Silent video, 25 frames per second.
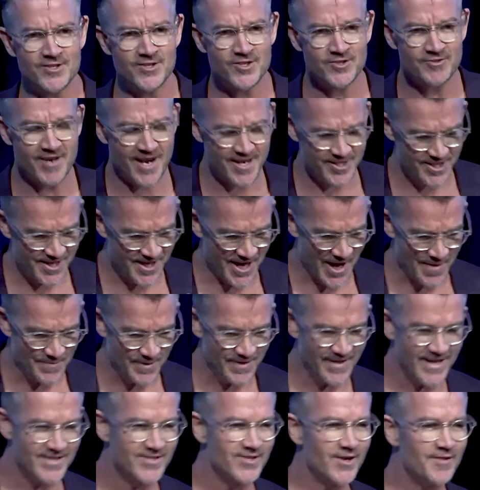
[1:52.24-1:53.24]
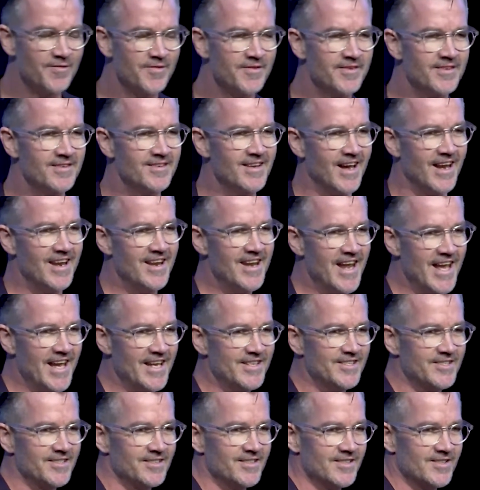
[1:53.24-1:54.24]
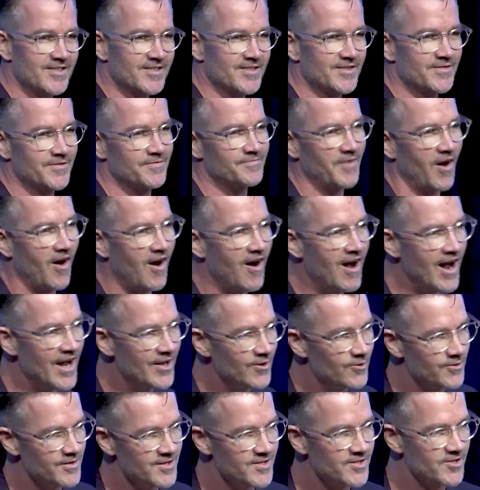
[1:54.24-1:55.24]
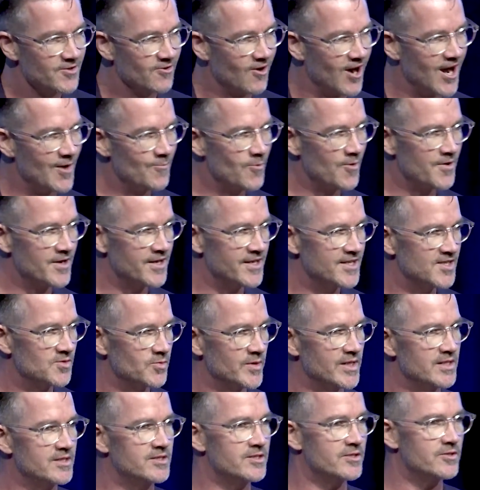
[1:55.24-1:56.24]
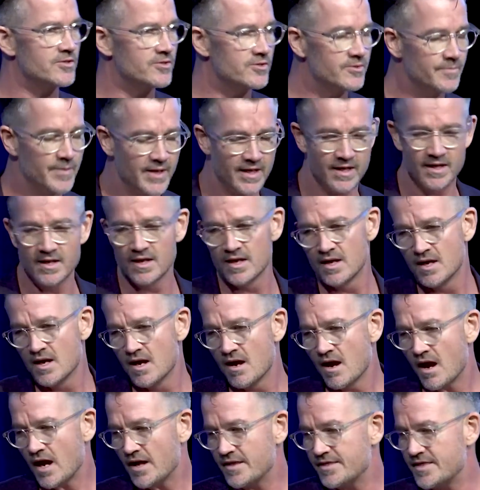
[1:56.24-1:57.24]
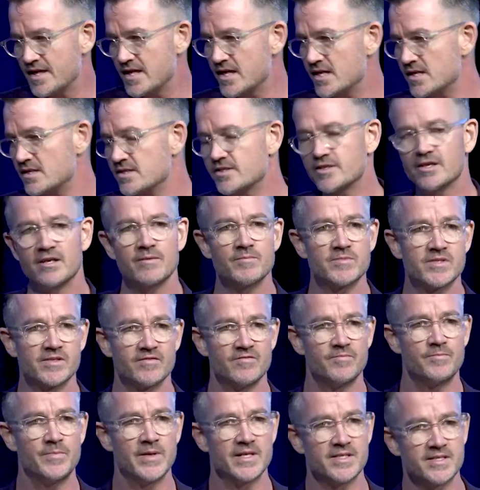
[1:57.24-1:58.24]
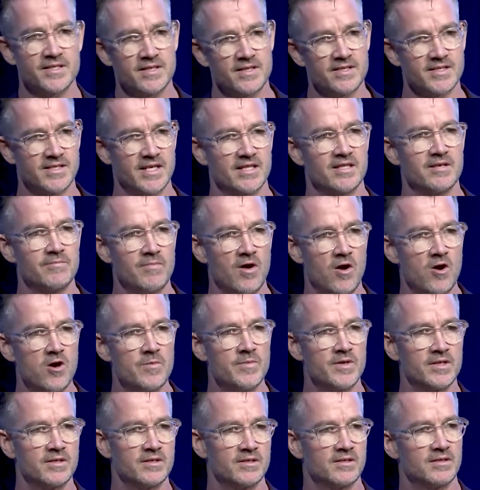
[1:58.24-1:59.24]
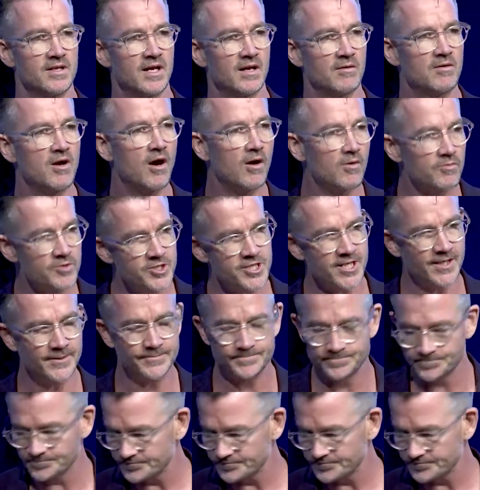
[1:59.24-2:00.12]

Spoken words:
strategy company. There's often a need to define or describe what it is we do, but I think in terms of business at the moment, culture